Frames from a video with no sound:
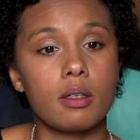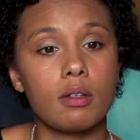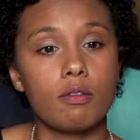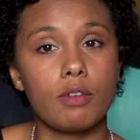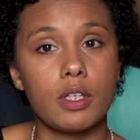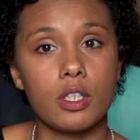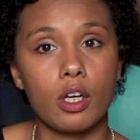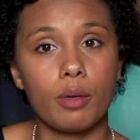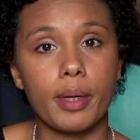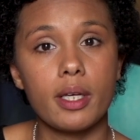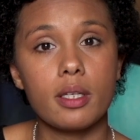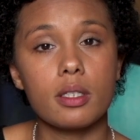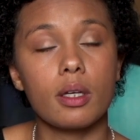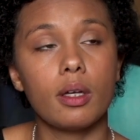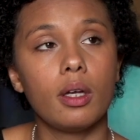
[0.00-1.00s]
and
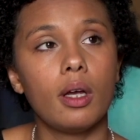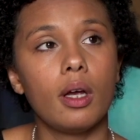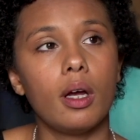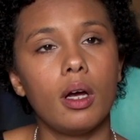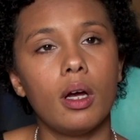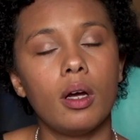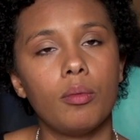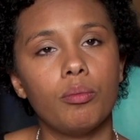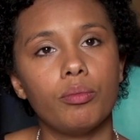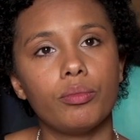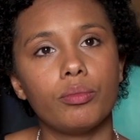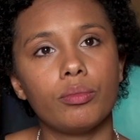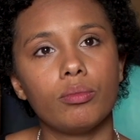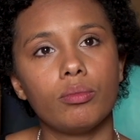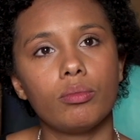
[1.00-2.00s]
video-based,
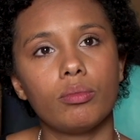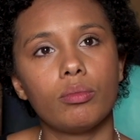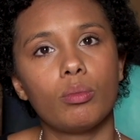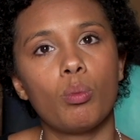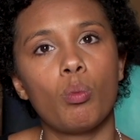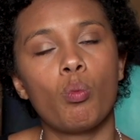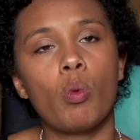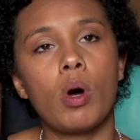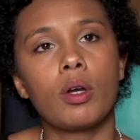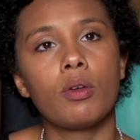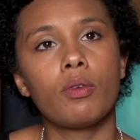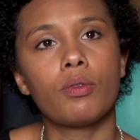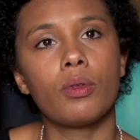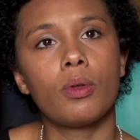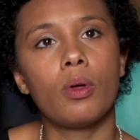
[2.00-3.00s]
one
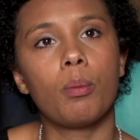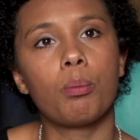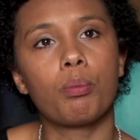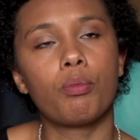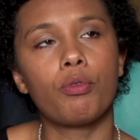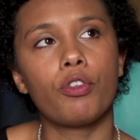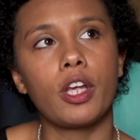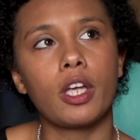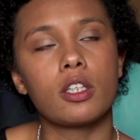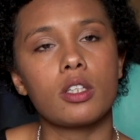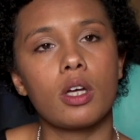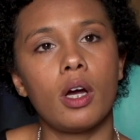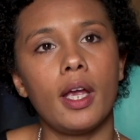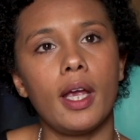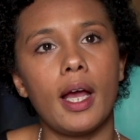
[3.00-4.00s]
of the
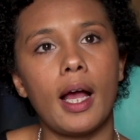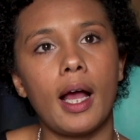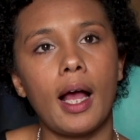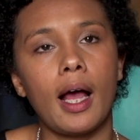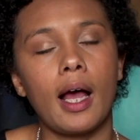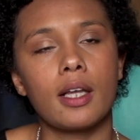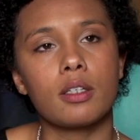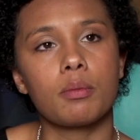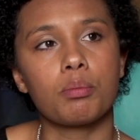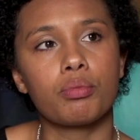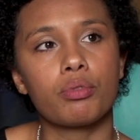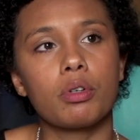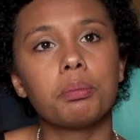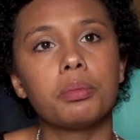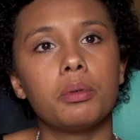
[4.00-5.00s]
things I had a
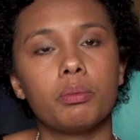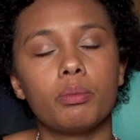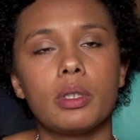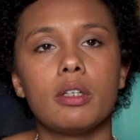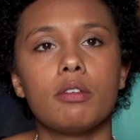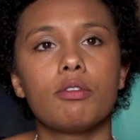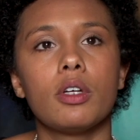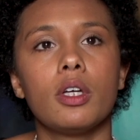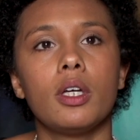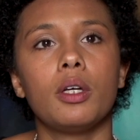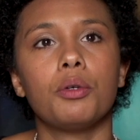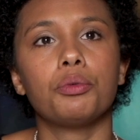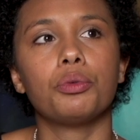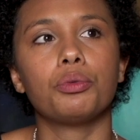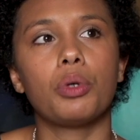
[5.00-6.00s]
problem with
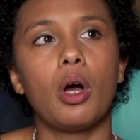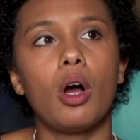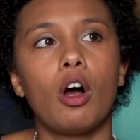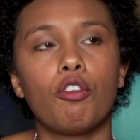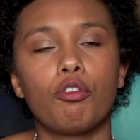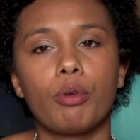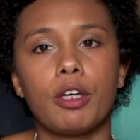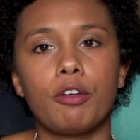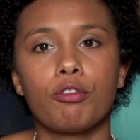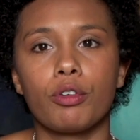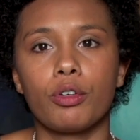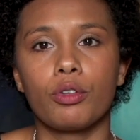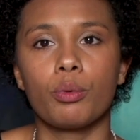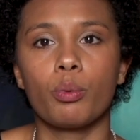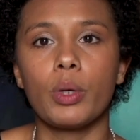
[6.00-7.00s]
halfway
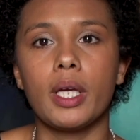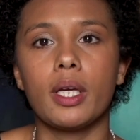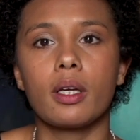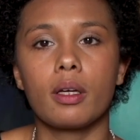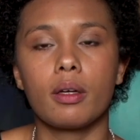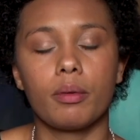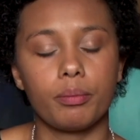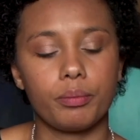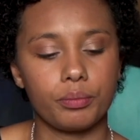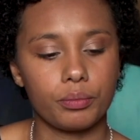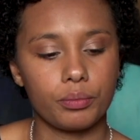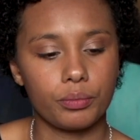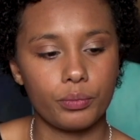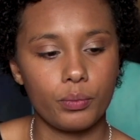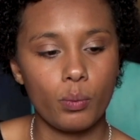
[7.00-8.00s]
through the week
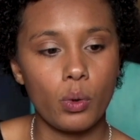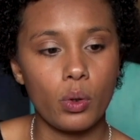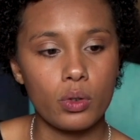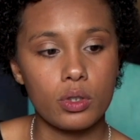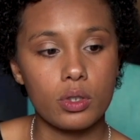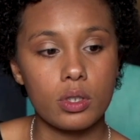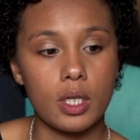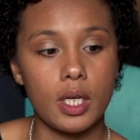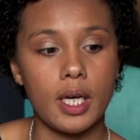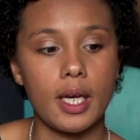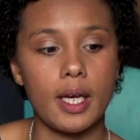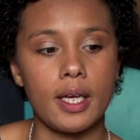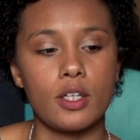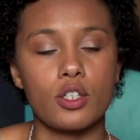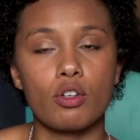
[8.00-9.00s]
was
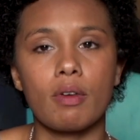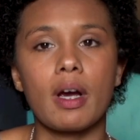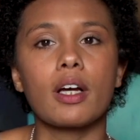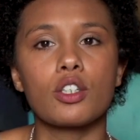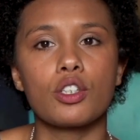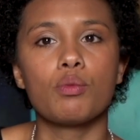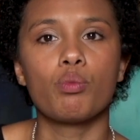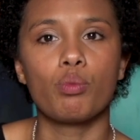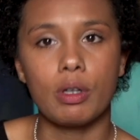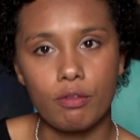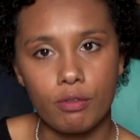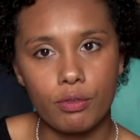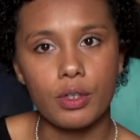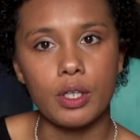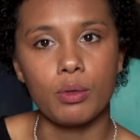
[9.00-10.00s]
the interaction
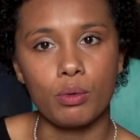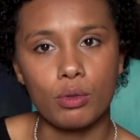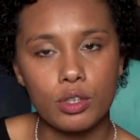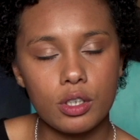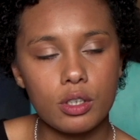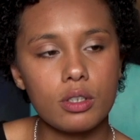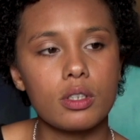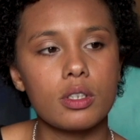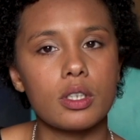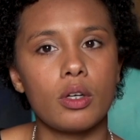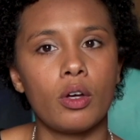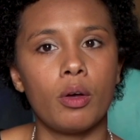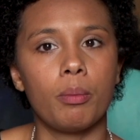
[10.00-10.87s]
with the audience,